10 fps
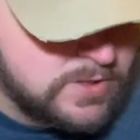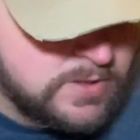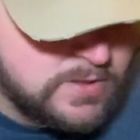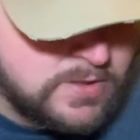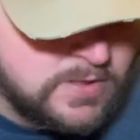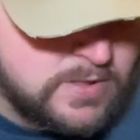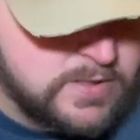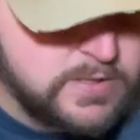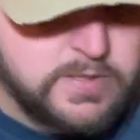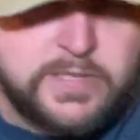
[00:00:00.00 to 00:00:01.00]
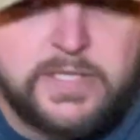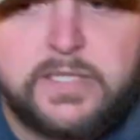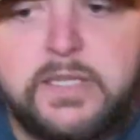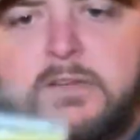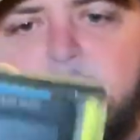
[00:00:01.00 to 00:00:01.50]

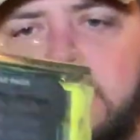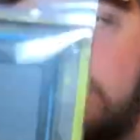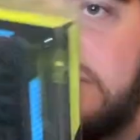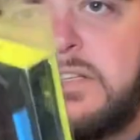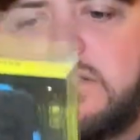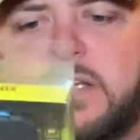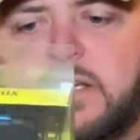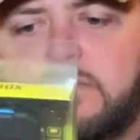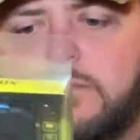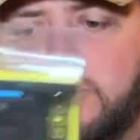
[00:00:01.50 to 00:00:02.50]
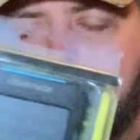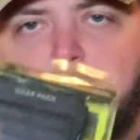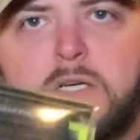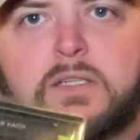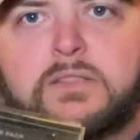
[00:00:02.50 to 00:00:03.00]
they value this at
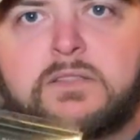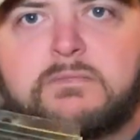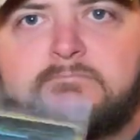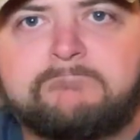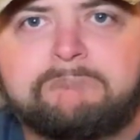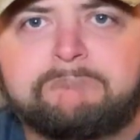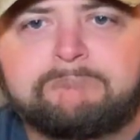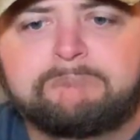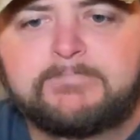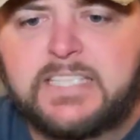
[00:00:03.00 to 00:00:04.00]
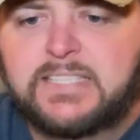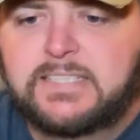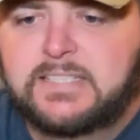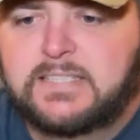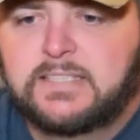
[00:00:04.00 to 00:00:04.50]
$40,
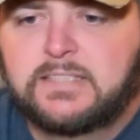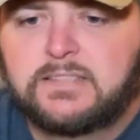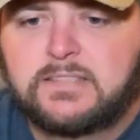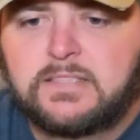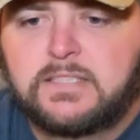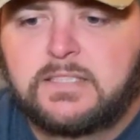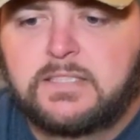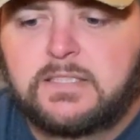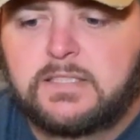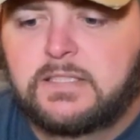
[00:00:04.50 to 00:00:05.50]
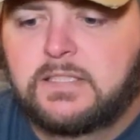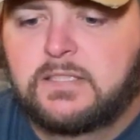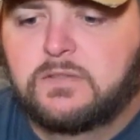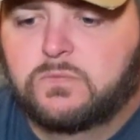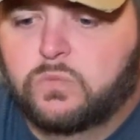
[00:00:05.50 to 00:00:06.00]
and
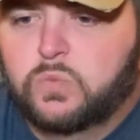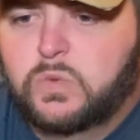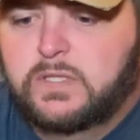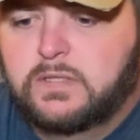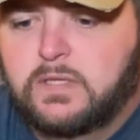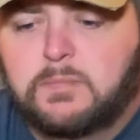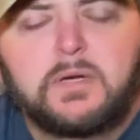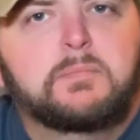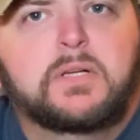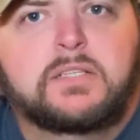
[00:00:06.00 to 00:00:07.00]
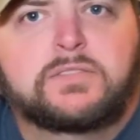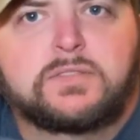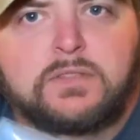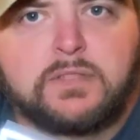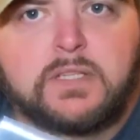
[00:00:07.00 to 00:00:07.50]
well, I'm not
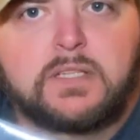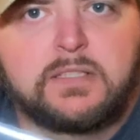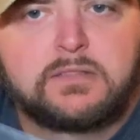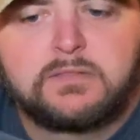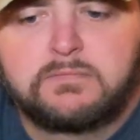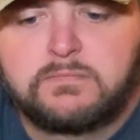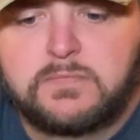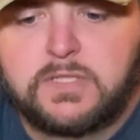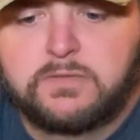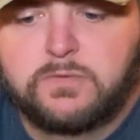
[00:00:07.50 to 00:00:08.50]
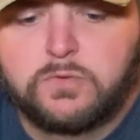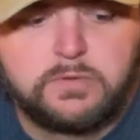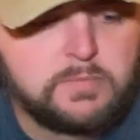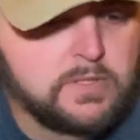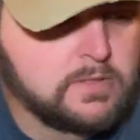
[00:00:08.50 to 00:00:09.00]
sure that's
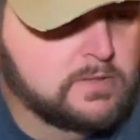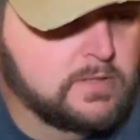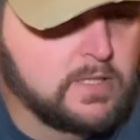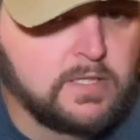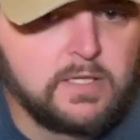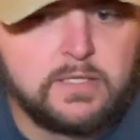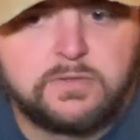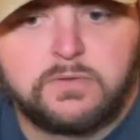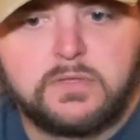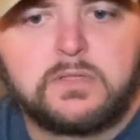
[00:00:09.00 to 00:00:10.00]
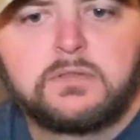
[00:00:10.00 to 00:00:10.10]
$40 actually.